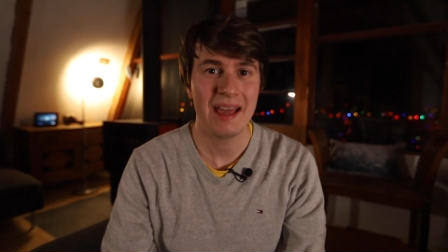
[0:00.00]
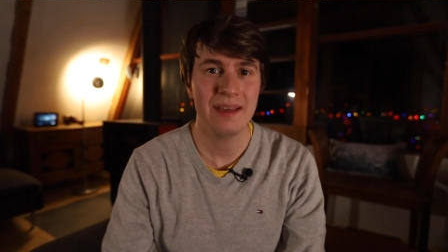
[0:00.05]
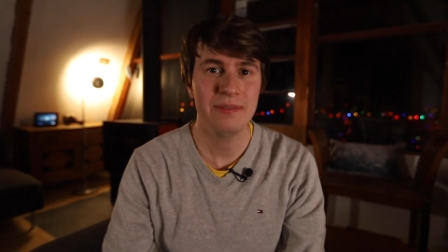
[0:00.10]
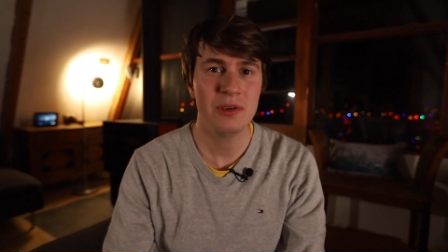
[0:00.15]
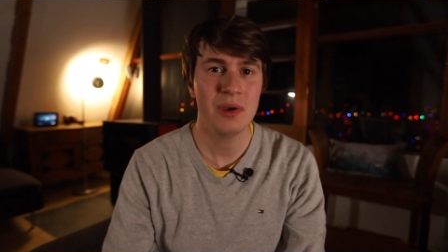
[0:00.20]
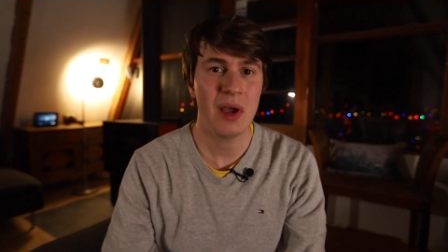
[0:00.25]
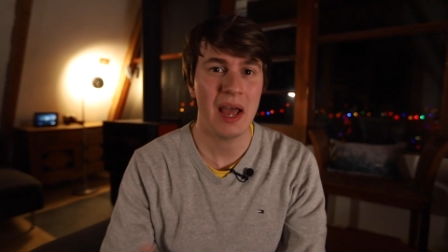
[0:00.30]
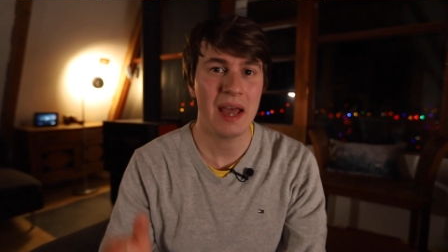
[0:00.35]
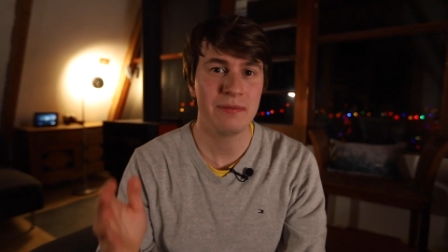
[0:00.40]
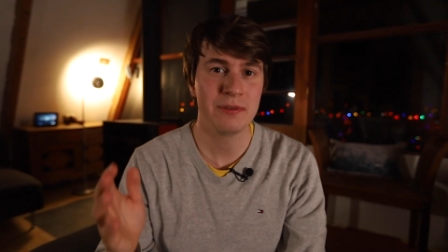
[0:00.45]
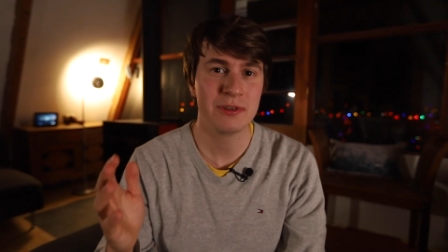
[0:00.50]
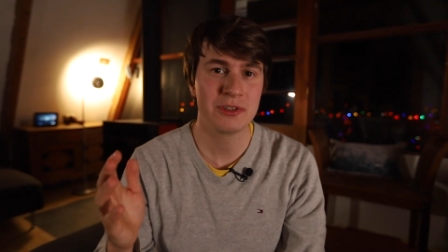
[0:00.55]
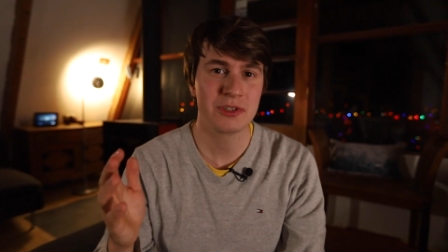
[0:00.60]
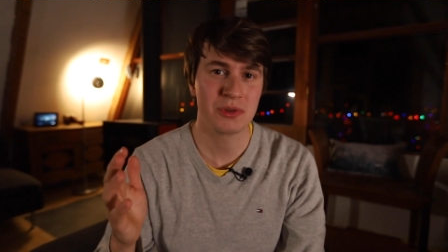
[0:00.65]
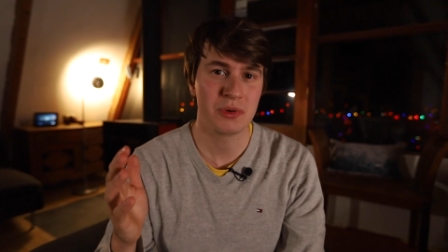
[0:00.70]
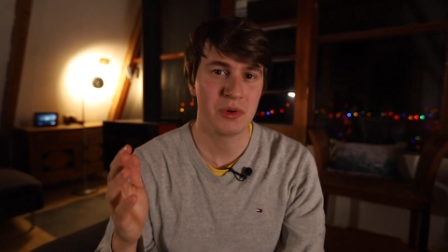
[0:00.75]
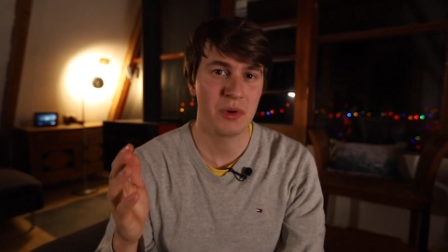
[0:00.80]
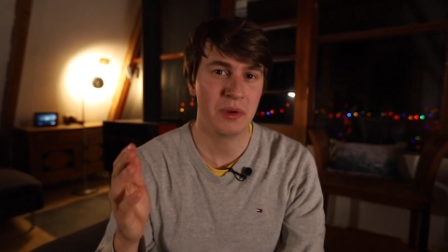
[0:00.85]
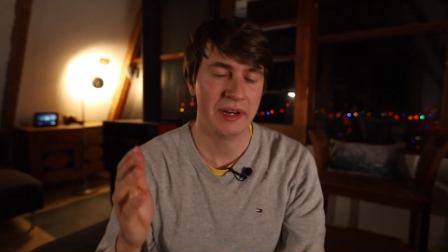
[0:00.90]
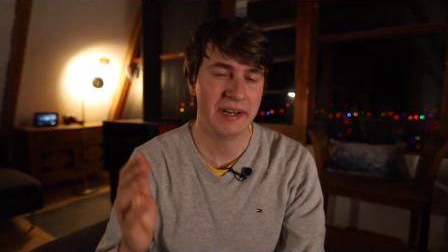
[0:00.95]
If you ever
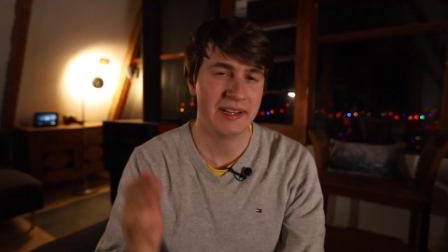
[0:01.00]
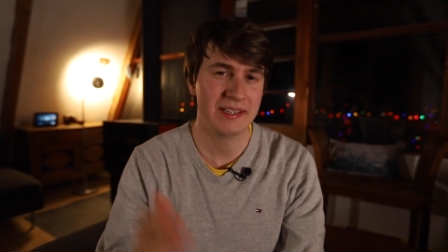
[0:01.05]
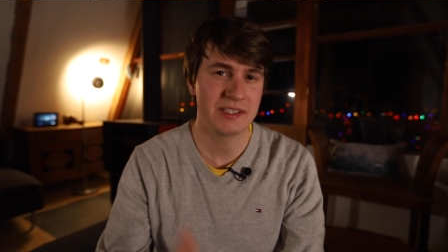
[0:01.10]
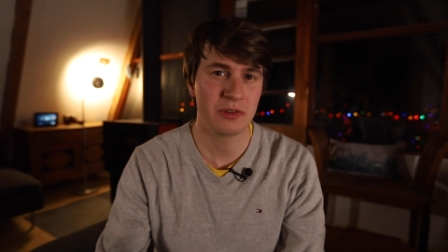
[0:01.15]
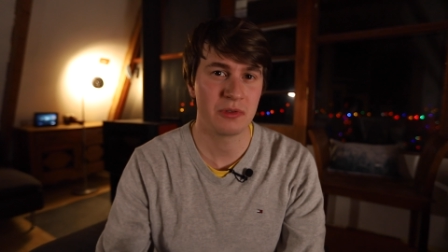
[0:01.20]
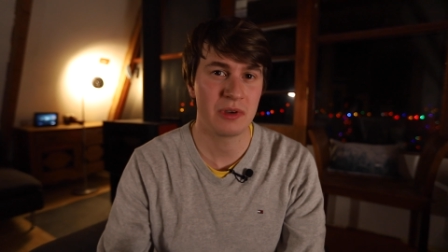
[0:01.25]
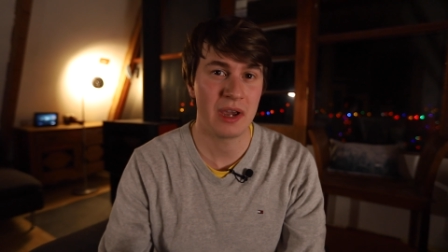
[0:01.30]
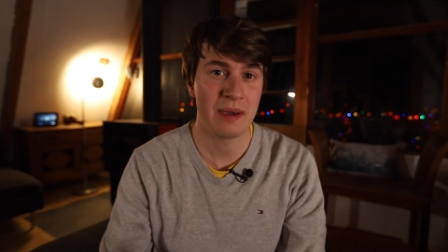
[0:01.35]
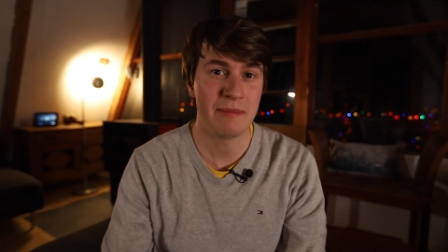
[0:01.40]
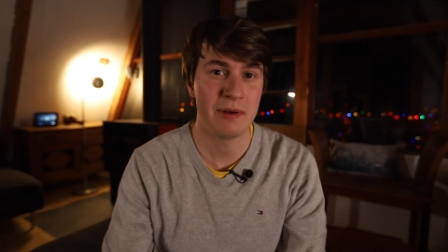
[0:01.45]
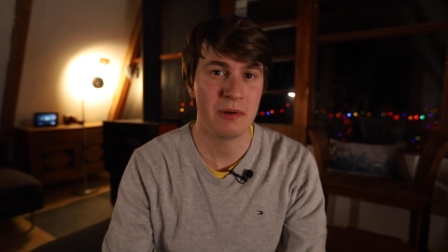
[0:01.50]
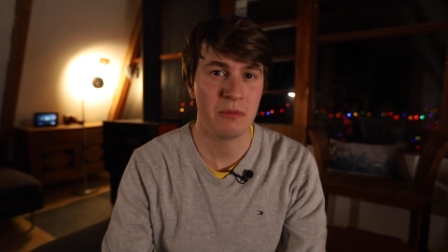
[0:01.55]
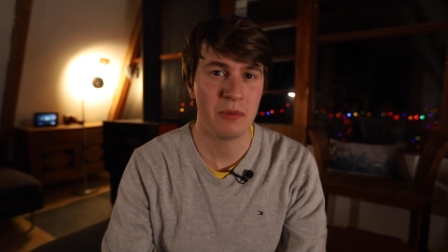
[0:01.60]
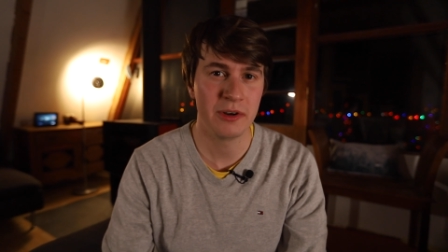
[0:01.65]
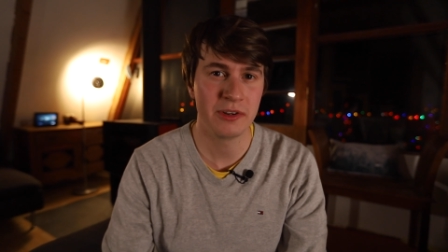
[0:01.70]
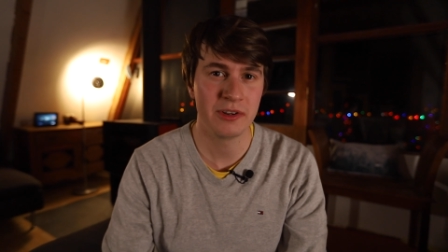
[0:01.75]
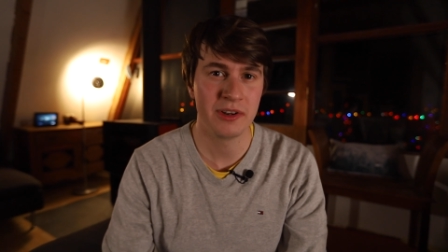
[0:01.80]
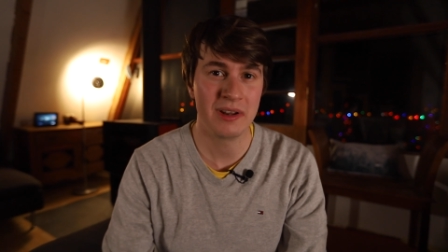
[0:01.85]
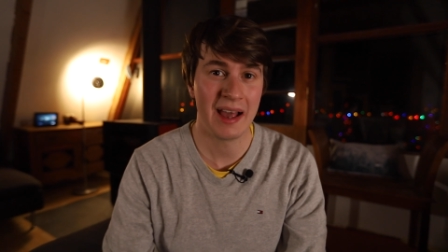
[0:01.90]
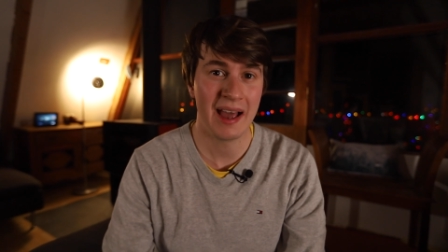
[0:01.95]
scroll on Instagram and
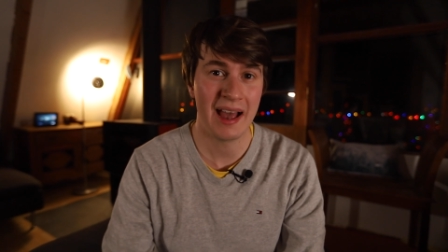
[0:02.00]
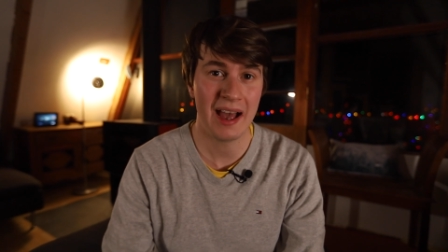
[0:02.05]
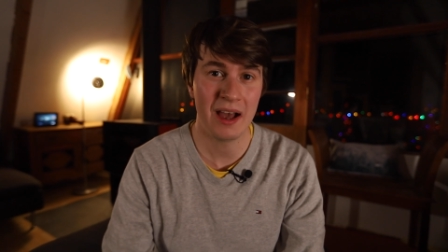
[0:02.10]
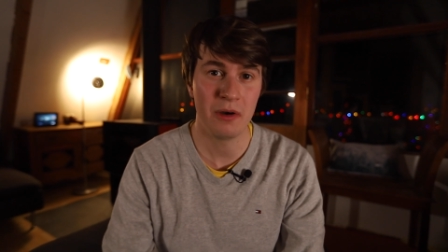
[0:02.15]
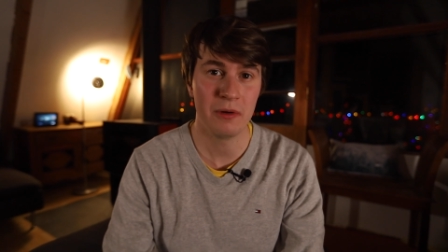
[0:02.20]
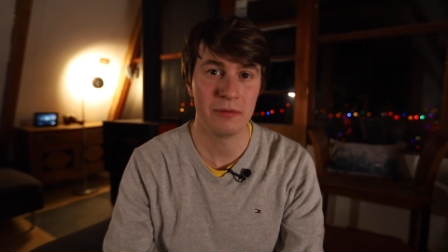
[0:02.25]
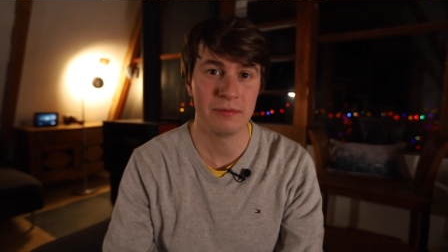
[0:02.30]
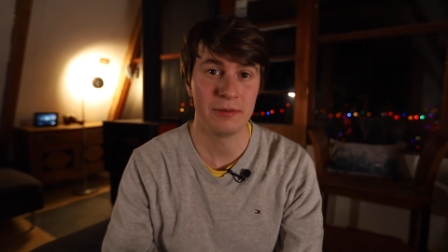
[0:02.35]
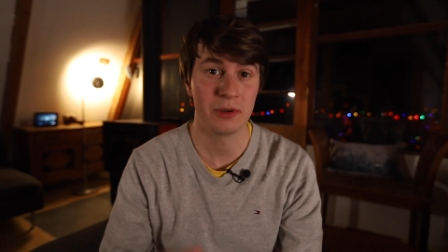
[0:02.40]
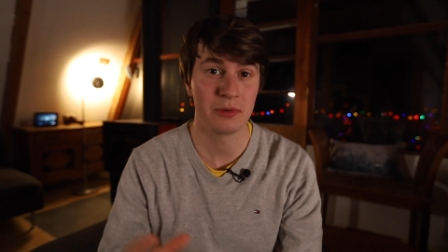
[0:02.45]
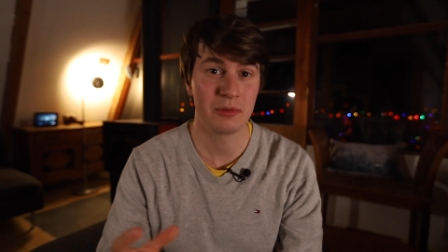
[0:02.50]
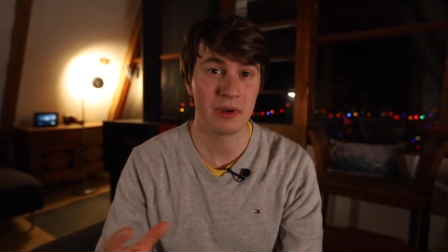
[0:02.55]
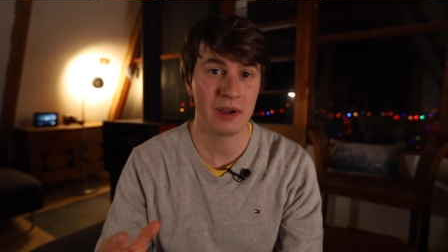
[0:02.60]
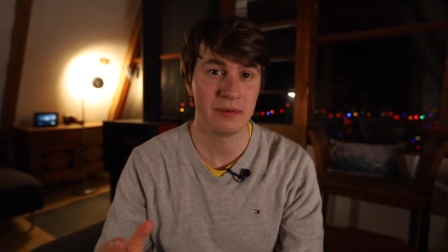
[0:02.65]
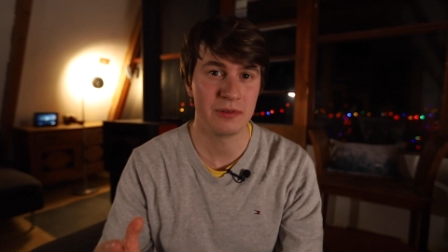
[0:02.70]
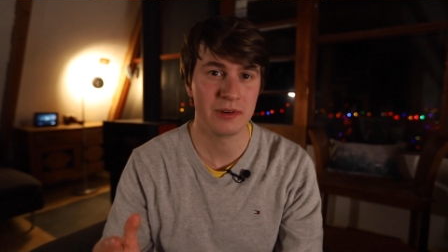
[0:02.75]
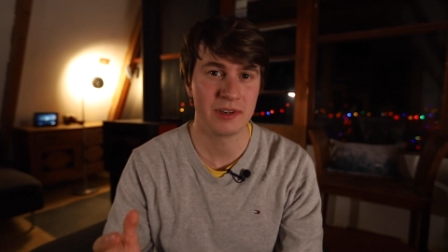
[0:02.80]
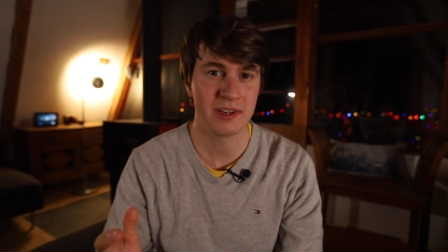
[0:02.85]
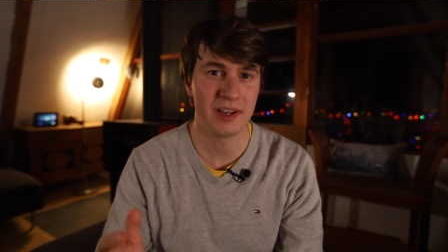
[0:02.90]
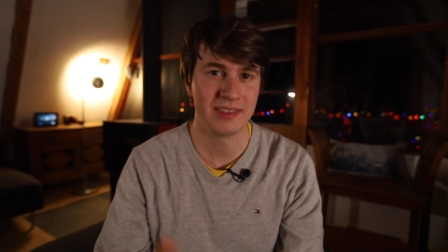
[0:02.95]
wonder how a
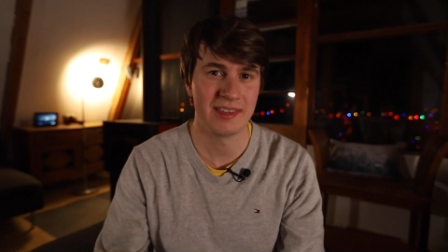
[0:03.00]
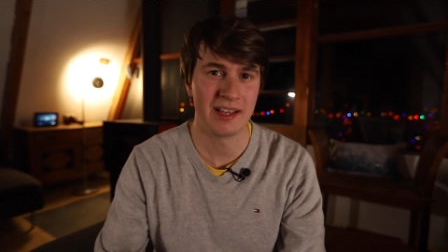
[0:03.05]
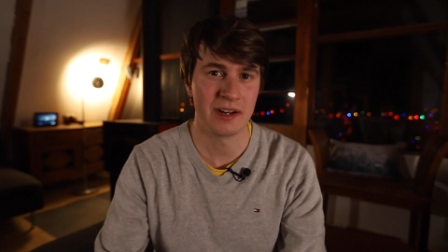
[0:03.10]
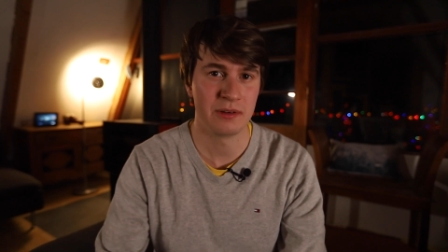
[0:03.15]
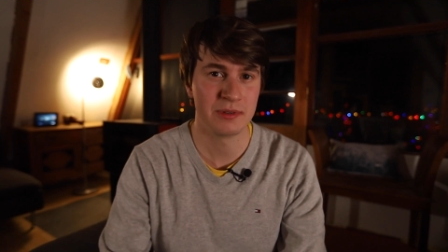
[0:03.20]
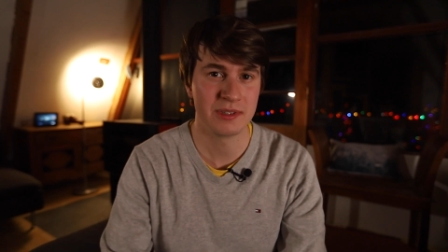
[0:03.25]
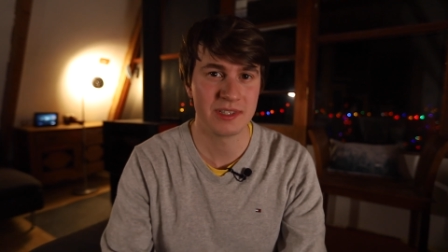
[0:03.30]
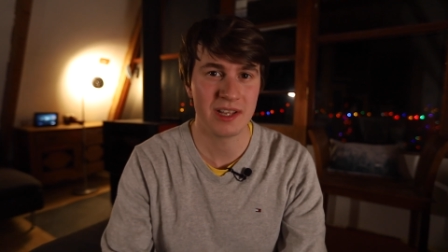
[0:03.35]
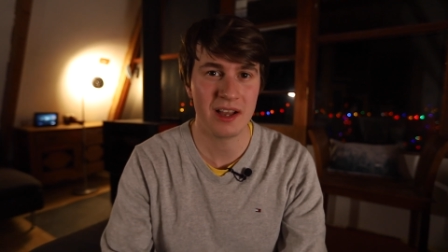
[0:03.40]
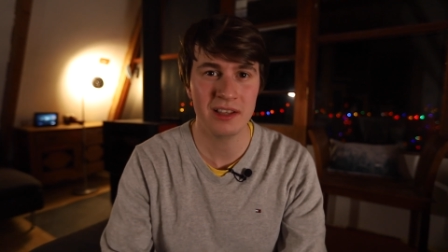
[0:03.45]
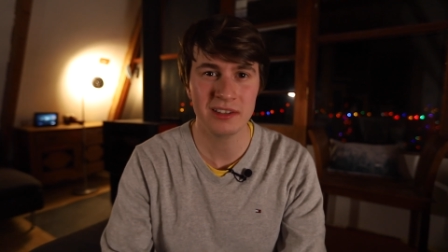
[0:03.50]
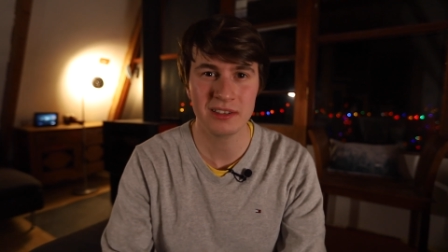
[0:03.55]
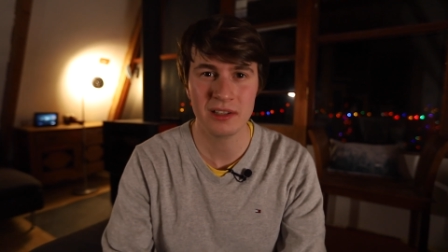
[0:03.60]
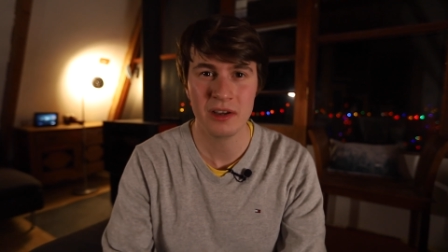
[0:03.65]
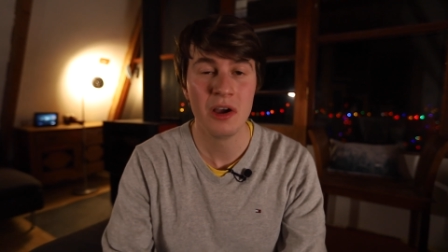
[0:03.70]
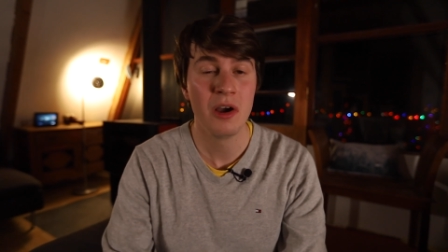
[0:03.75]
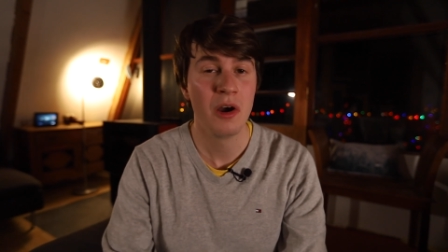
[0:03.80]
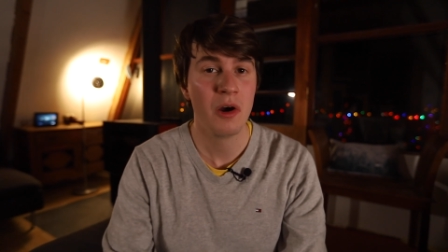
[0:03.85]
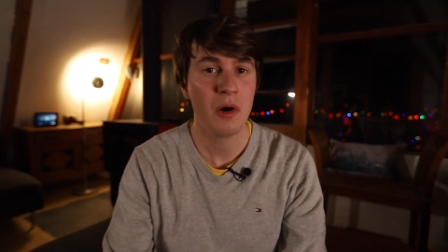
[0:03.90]
photographer got that result